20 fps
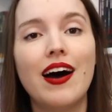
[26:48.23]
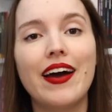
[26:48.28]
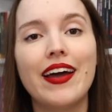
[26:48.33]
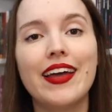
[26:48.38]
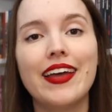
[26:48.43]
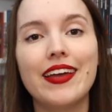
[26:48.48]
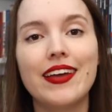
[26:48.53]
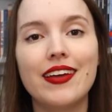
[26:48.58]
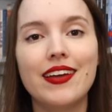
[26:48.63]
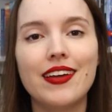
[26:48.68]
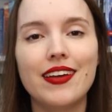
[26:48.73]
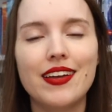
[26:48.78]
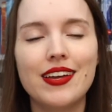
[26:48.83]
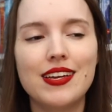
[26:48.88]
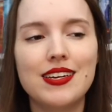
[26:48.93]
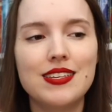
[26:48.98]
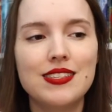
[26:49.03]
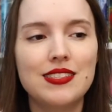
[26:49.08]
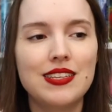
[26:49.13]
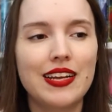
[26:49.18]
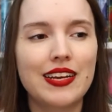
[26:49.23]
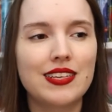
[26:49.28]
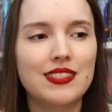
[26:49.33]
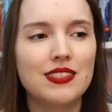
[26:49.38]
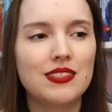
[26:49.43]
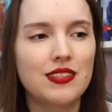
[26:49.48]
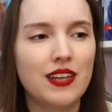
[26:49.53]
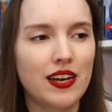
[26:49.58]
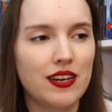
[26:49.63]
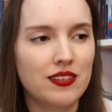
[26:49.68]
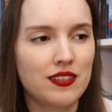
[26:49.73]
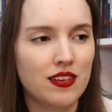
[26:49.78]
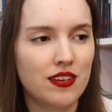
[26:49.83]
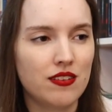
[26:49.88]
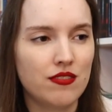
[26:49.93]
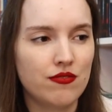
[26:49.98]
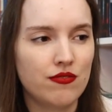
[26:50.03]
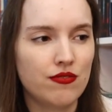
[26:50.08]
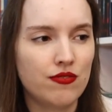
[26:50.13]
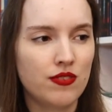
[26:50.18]
He is like a
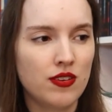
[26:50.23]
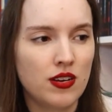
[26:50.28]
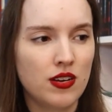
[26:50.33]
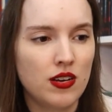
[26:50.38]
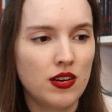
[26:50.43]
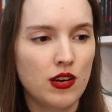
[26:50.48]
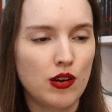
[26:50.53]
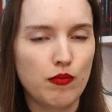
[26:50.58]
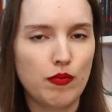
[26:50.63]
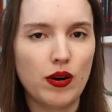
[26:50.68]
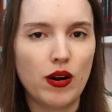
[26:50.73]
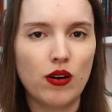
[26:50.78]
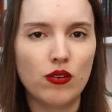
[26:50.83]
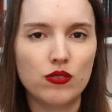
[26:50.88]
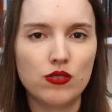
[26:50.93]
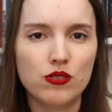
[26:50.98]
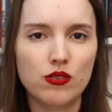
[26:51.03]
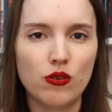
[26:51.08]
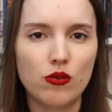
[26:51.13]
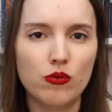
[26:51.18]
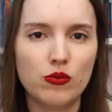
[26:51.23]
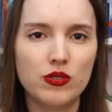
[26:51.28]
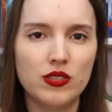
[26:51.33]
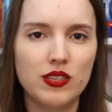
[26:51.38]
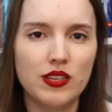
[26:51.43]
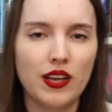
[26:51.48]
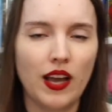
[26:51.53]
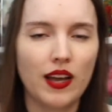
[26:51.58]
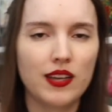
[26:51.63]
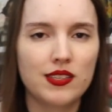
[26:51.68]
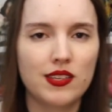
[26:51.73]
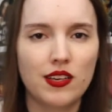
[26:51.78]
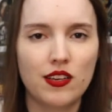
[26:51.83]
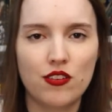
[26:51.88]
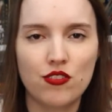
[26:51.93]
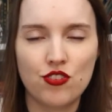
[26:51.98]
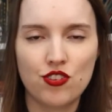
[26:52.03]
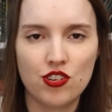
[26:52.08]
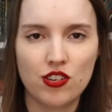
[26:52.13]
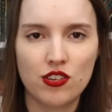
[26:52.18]
detective, but also the
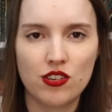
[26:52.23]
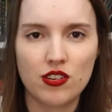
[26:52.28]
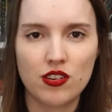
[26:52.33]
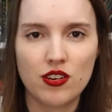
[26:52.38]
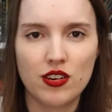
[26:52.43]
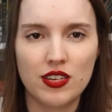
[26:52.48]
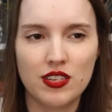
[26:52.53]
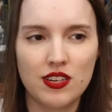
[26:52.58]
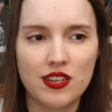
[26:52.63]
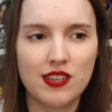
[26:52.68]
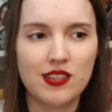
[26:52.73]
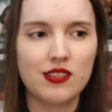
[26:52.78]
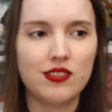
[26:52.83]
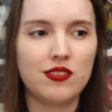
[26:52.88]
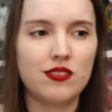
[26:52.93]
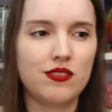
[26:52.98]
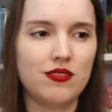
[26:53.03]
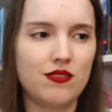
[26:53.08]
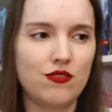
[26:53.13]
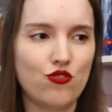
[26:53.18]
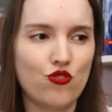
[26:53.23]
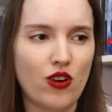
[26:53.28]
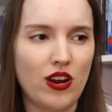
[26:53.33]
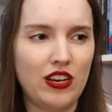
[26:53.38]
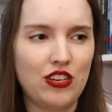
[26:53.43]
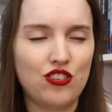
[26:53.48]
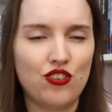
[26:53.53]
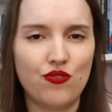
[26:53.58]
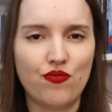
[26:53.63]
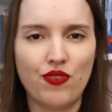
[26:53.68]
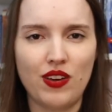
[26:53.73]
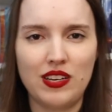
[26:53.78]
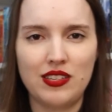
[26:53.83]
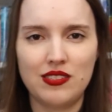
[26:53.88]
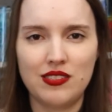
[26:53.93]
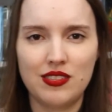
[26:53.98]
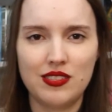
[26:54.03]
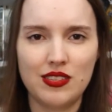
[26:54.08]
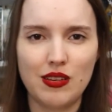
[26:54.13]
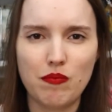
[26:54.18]
executioner, and he's trying to
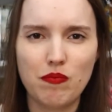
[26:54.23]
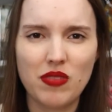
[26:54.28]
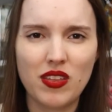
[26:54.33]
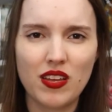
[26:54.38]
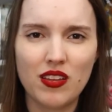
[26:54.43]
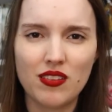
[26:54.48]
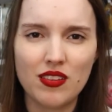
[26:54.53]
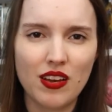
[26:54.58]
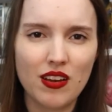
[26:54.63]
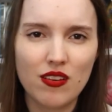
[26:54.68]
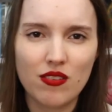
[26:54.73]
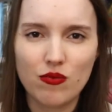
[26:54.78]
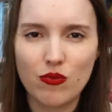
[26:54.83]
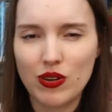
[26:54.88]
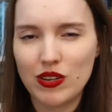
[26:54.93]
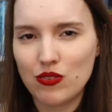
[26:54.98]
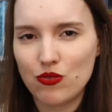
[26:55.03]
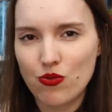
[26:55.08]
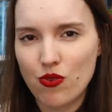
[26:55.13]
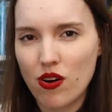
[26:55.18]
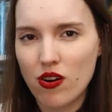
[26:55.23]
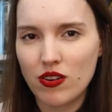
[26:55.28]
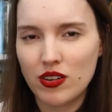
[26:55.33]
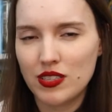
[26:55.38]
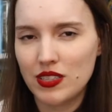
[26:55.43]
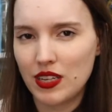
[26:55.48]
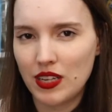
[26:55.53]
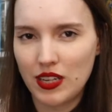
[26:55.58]
find something that went wrong in the